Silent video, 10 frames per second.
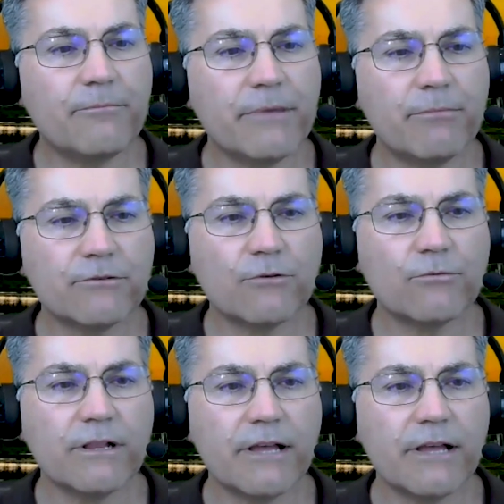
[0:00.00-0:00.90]
people don't
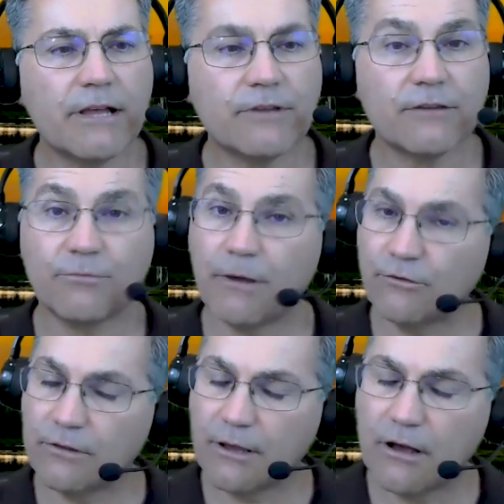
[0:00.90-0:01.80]
realize is,
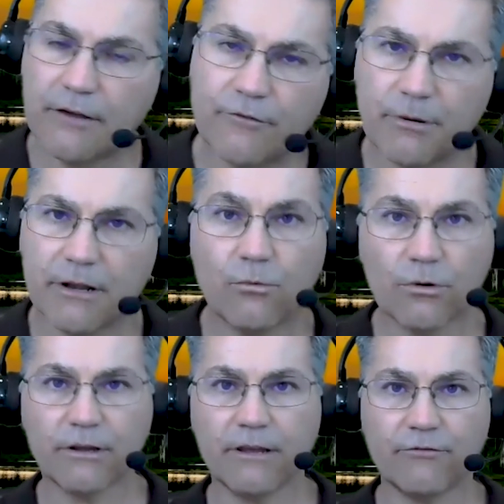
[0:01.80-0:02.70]
especially everybody
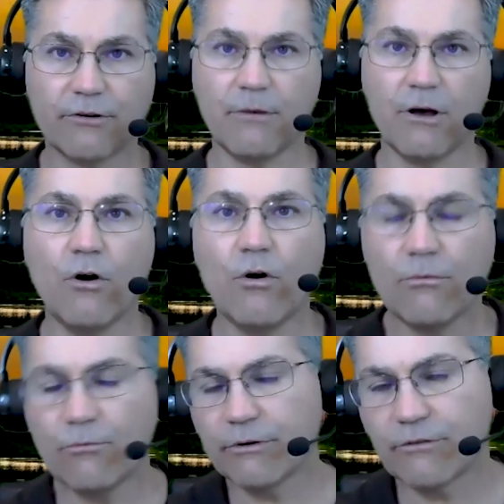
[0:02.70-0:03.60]
working from
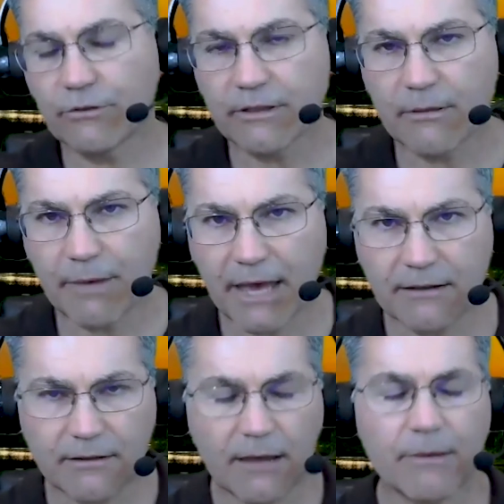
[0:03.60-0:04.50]
home during the
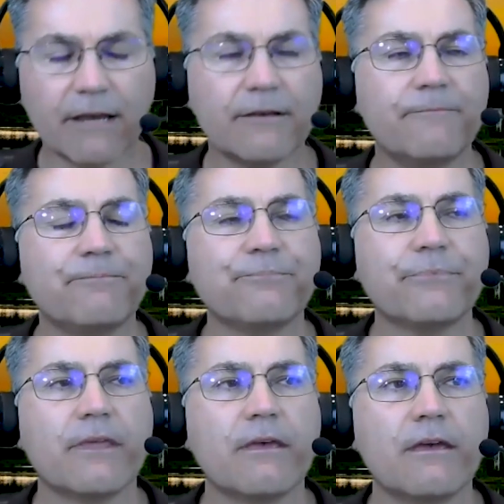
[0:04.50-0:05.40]
pandemic,
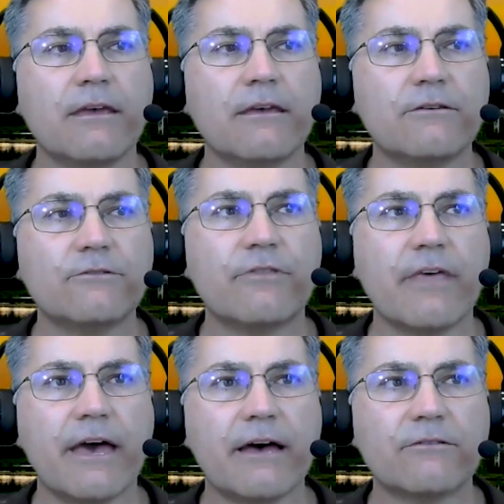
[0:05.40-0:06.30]
is
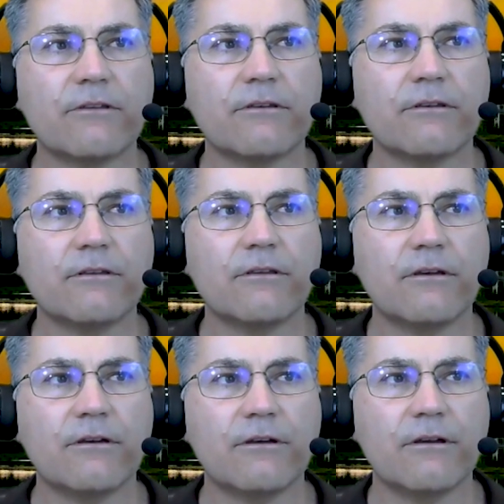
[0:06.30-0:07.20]
that
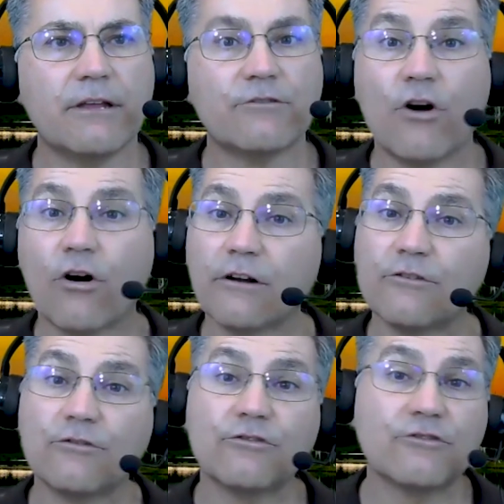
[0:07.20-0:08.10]
it's hard
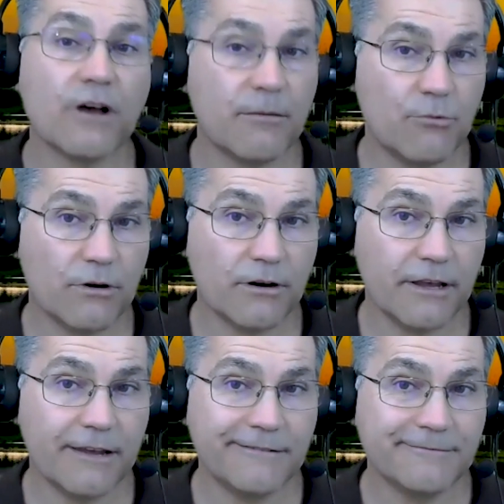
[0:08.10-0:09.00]
to stop
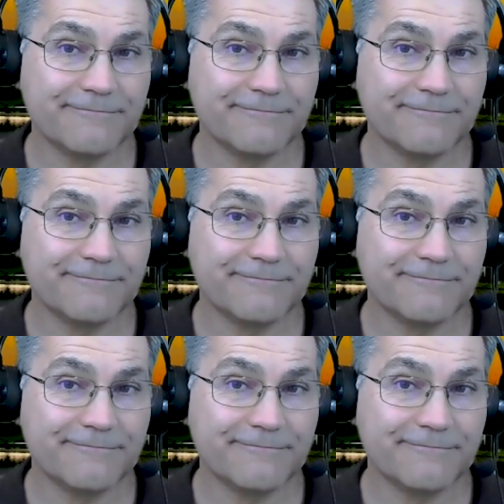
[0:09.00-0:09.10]
working